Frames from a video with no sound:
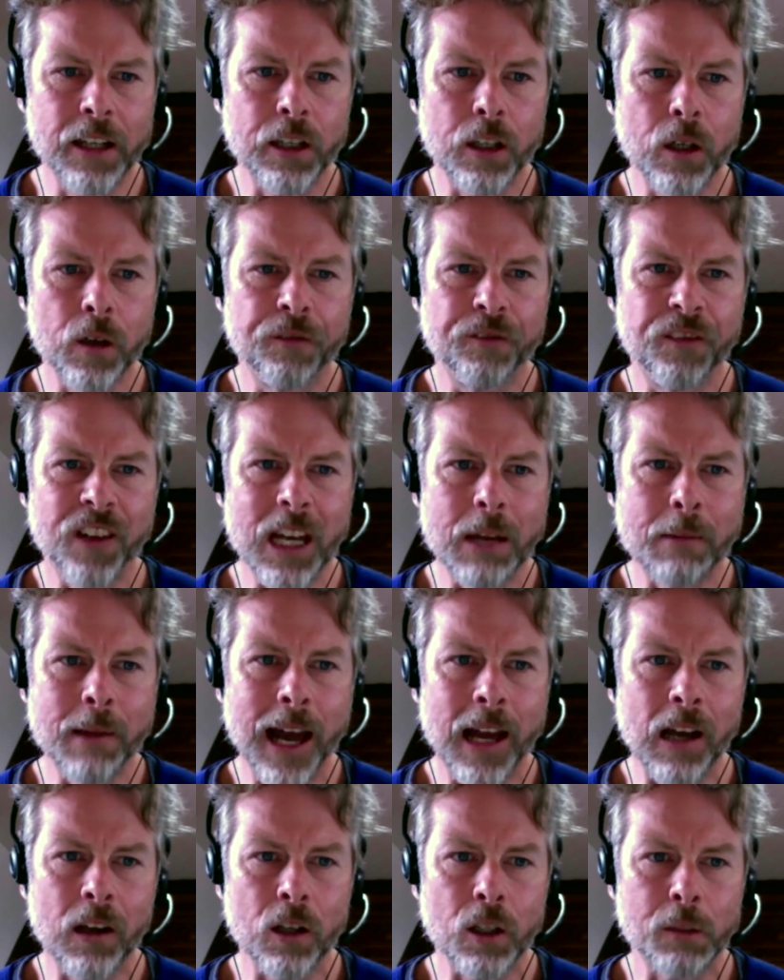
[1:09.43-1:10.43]
do
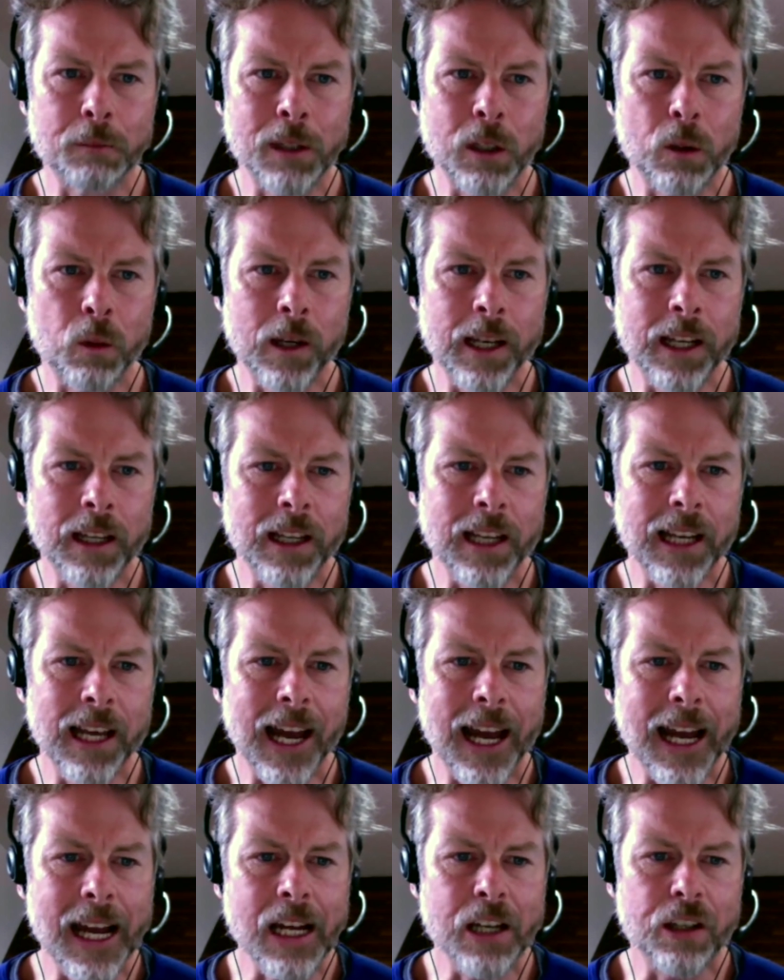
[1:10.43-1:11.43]
females between the
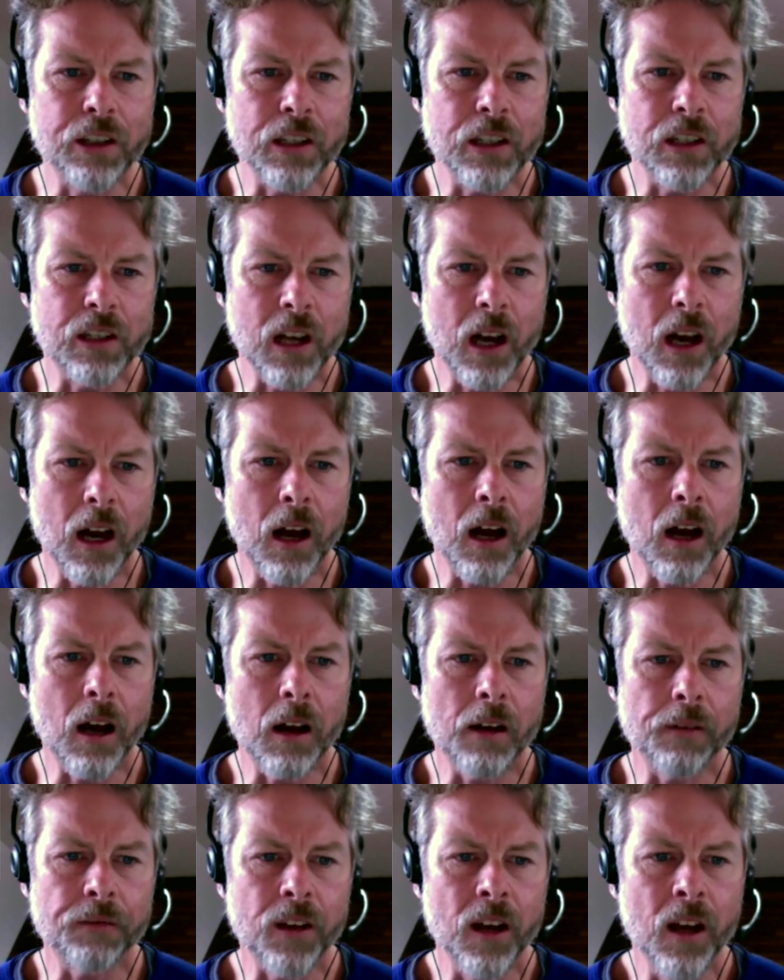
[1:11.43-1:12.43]
ages
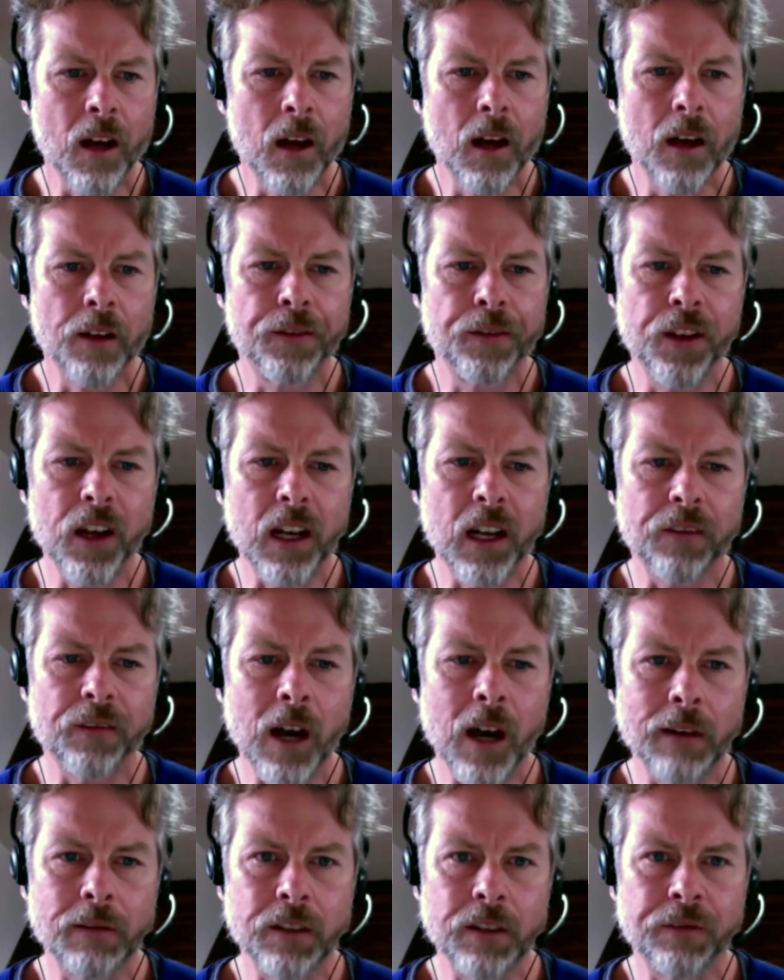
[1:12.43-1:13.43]
of
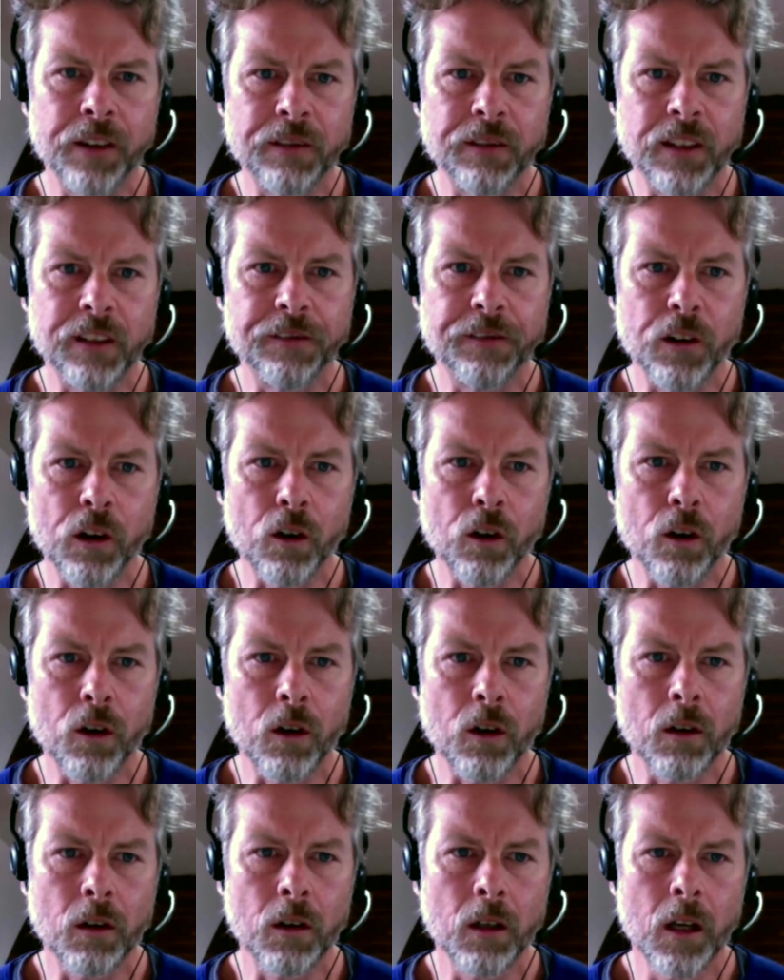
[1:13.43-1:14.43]
35 to
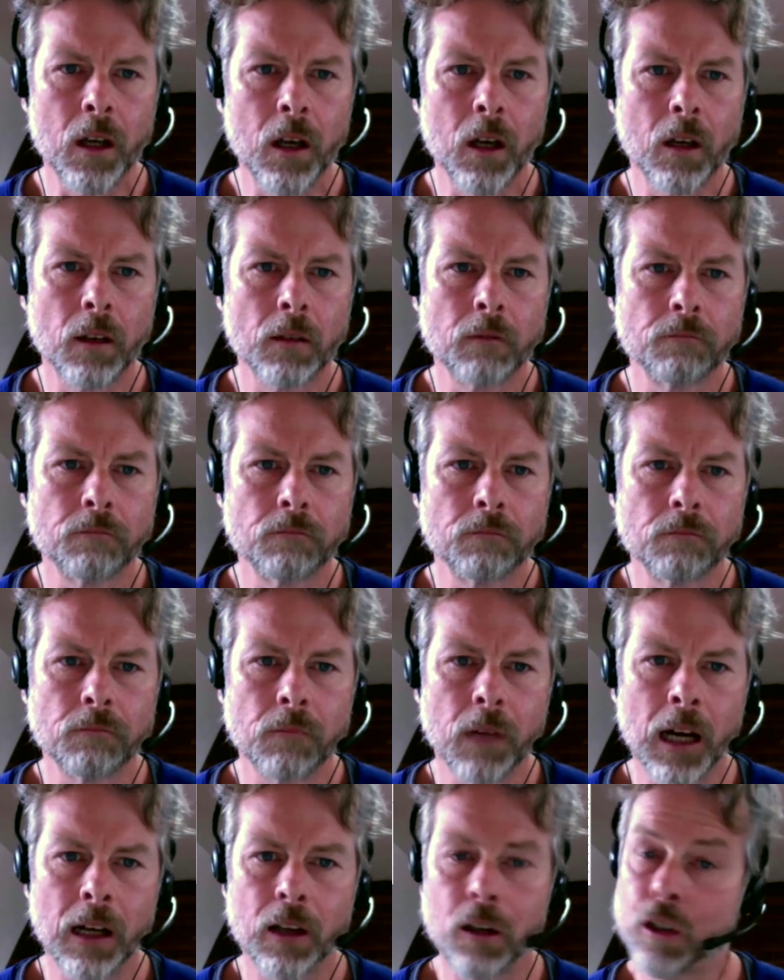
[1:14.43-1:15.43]
54.
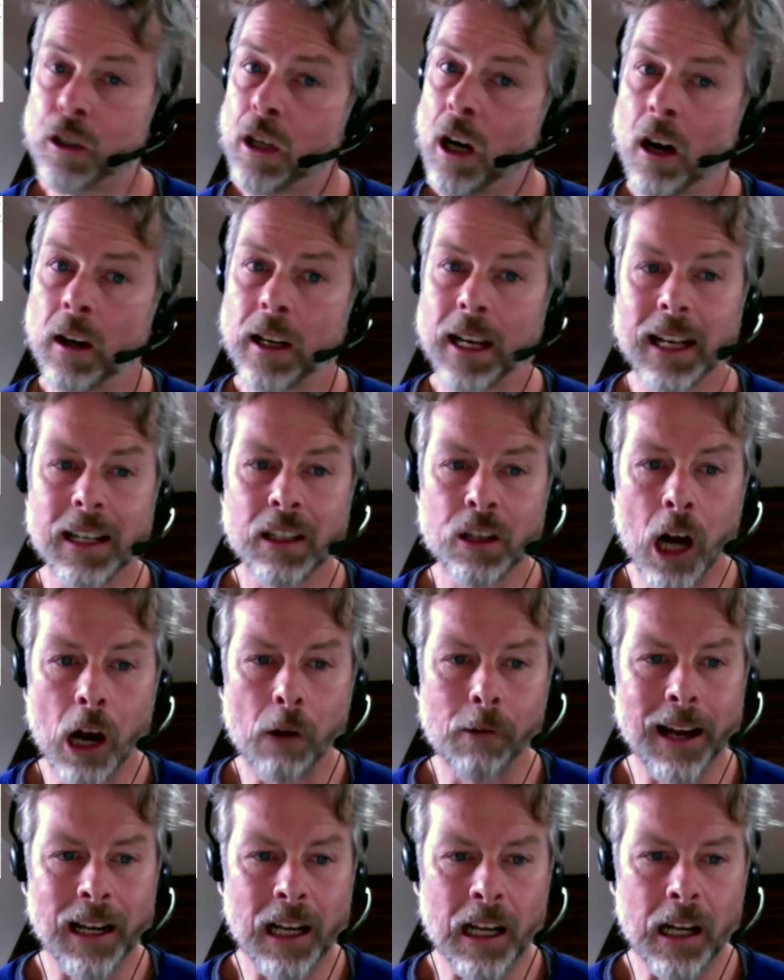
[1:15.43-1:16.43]
I could target
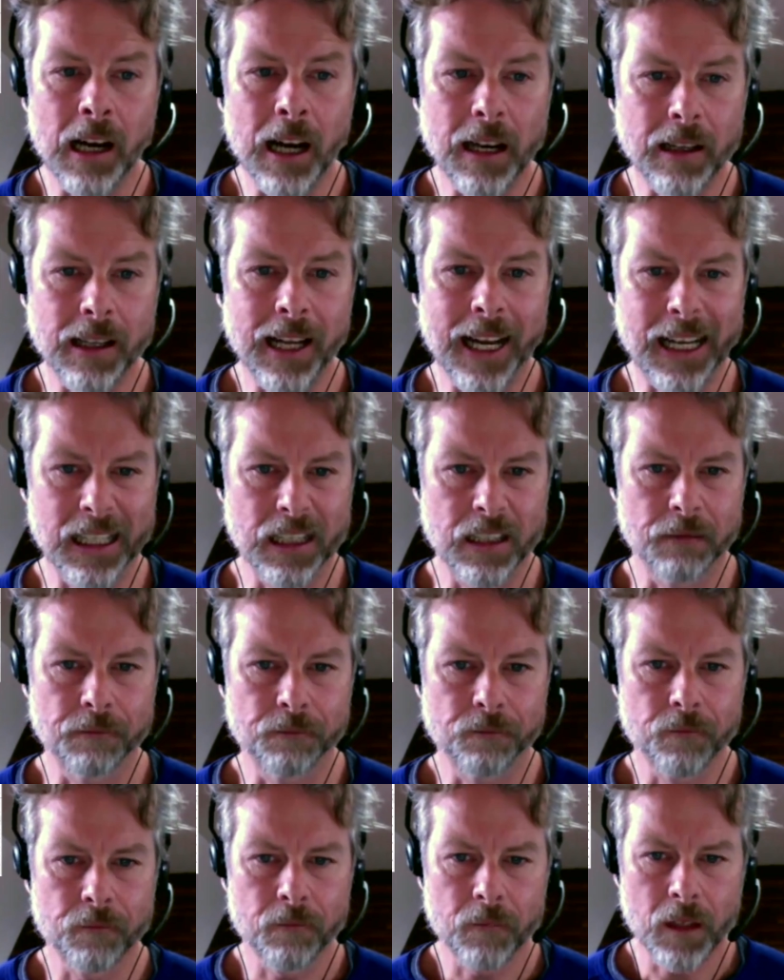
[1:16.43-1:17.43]
directly like that.
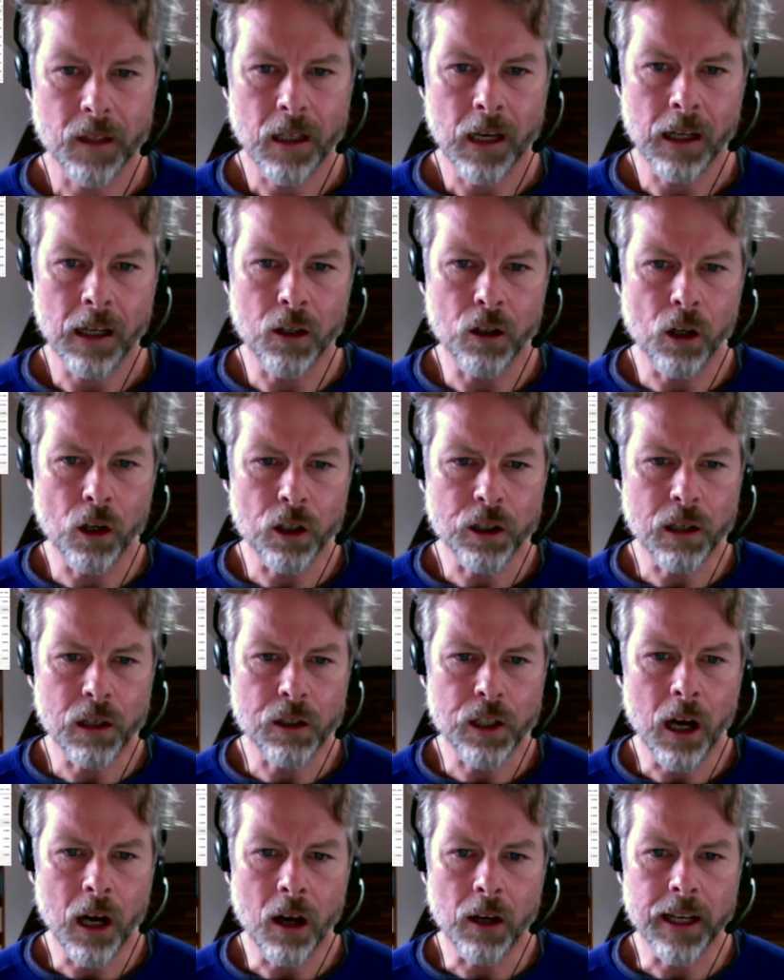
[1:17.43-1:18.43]
I could also
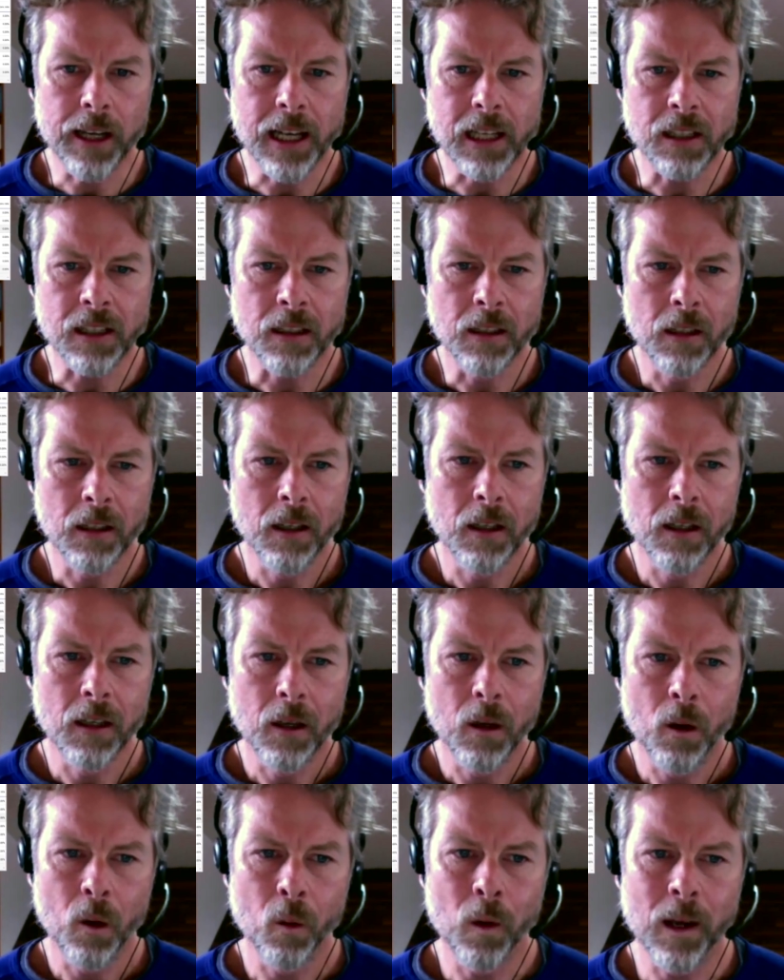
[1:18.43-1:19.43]
target
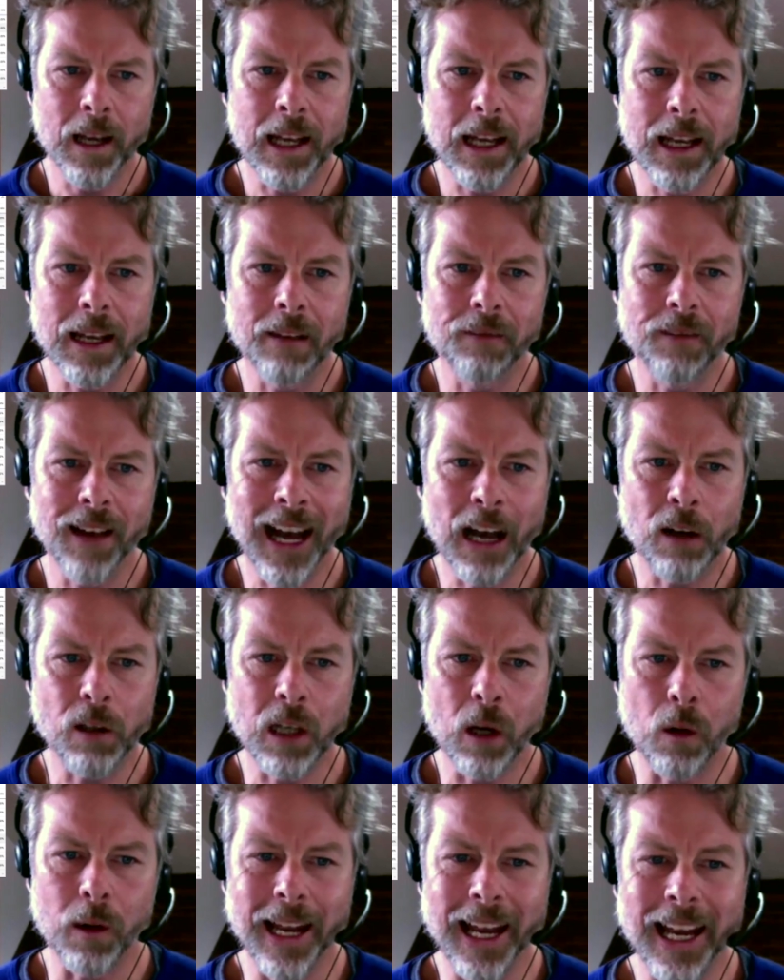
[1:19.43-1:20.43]
with
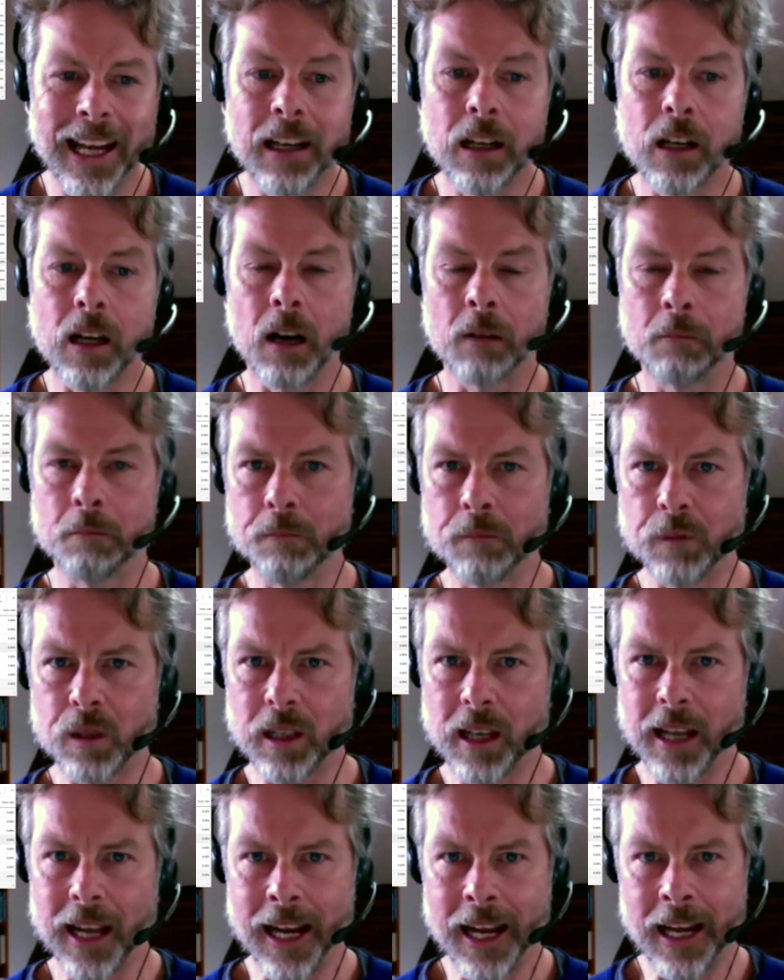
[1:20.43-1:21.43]
household incomes
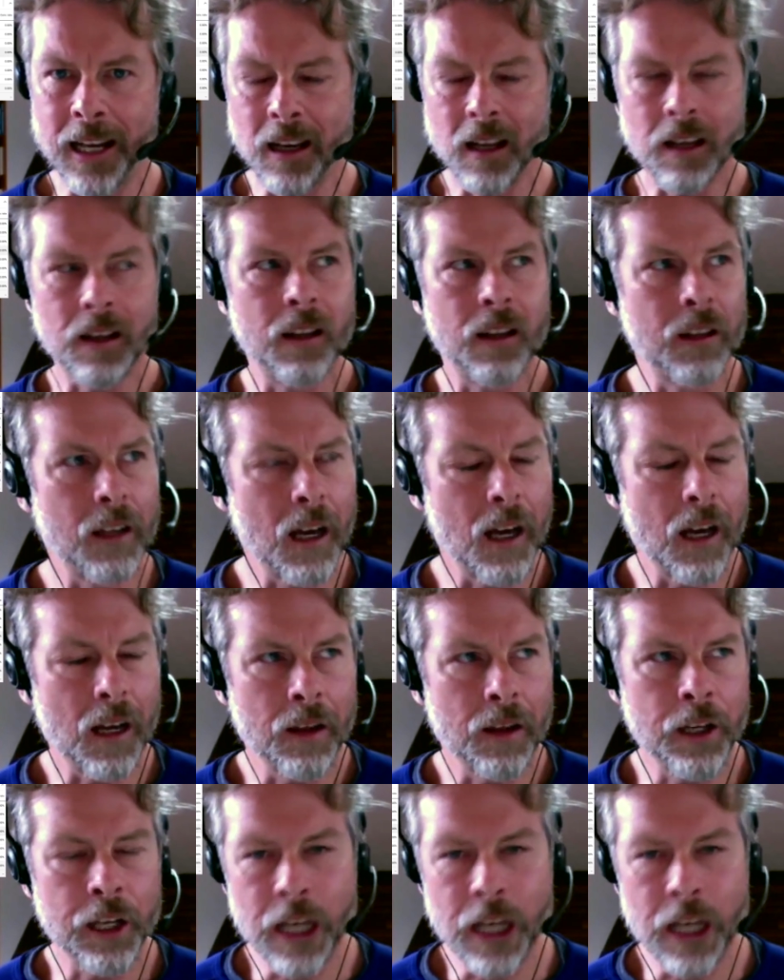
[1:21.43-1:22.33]
in the